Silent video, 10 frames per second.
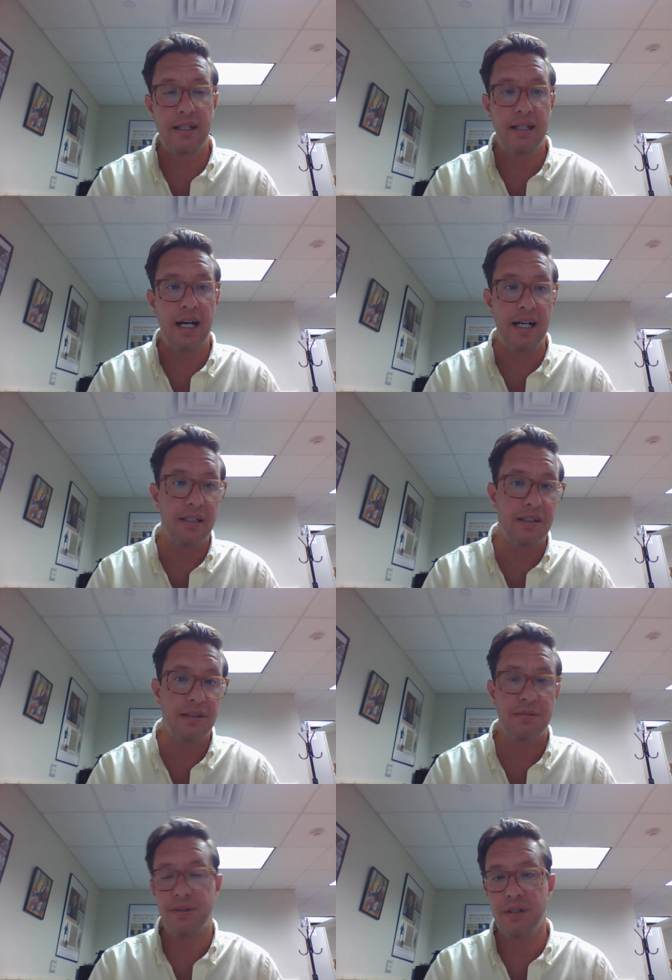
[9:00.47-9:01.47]

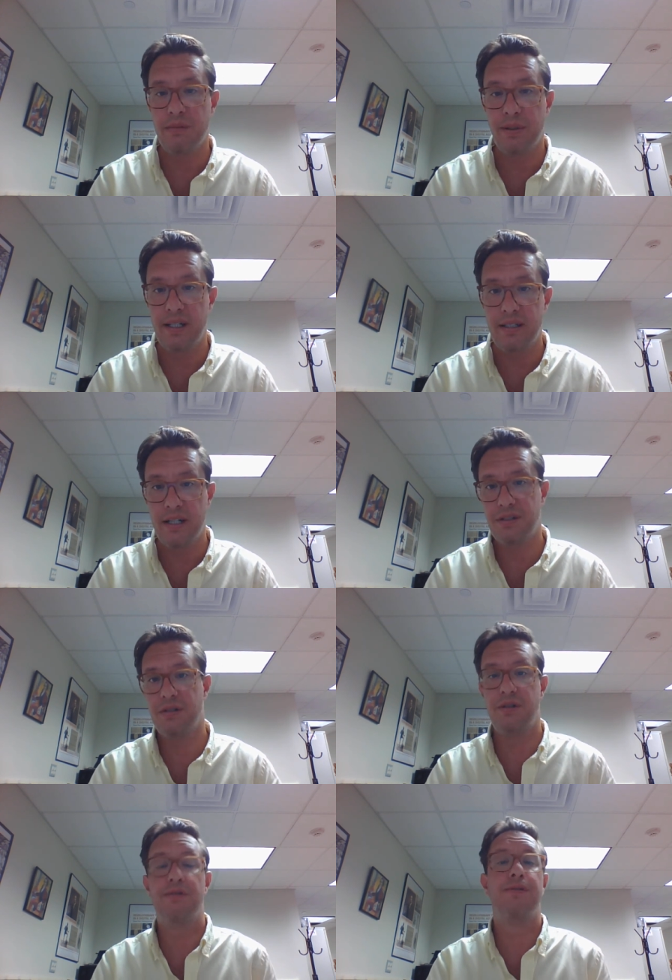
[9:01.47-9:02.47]
colonists which owned
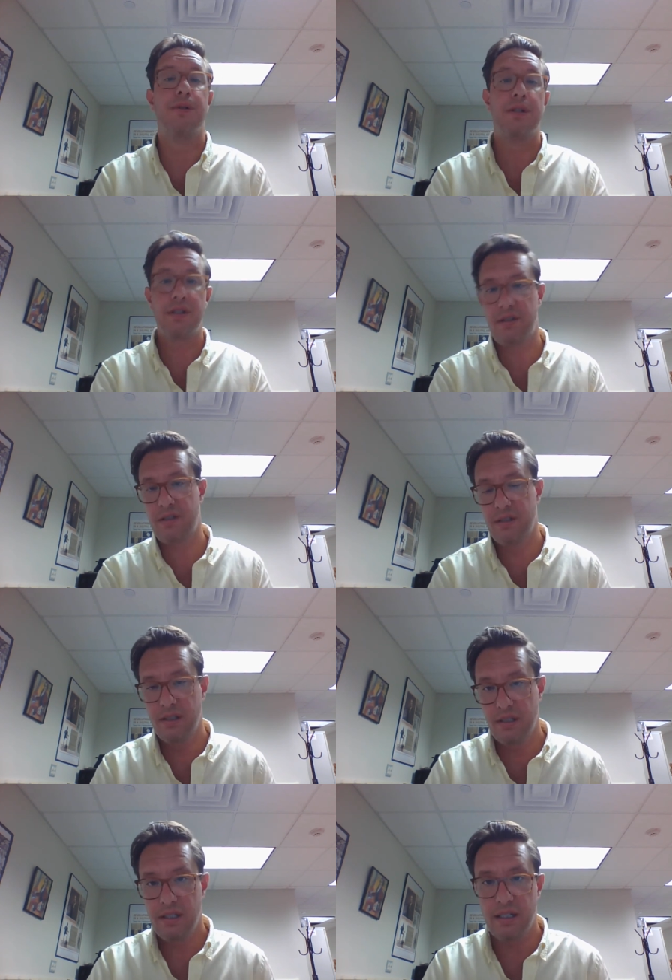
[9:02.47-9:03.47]
plantations who forced
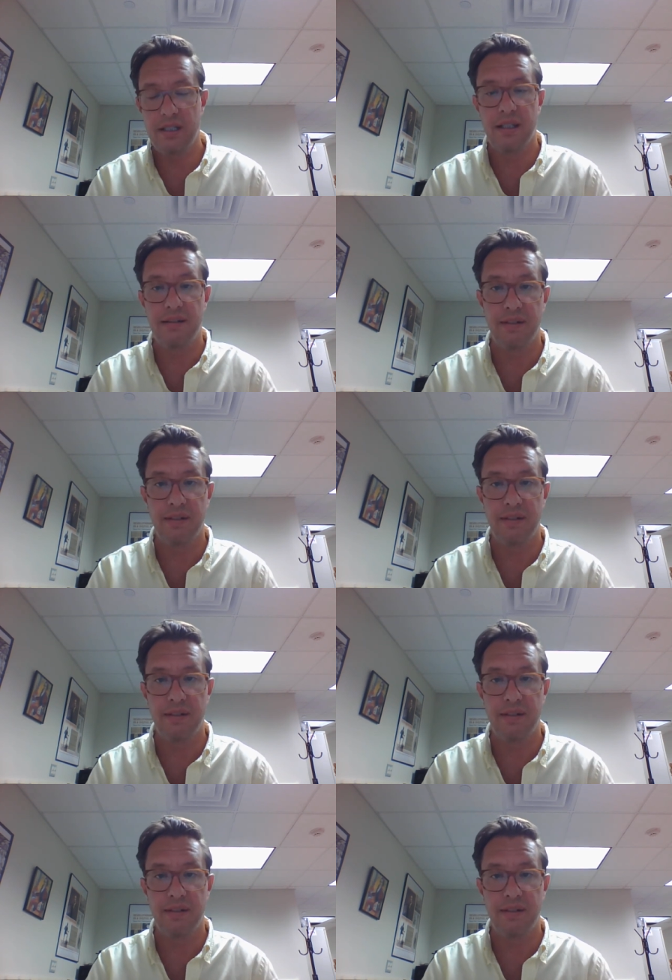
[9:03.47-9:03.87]
enslaved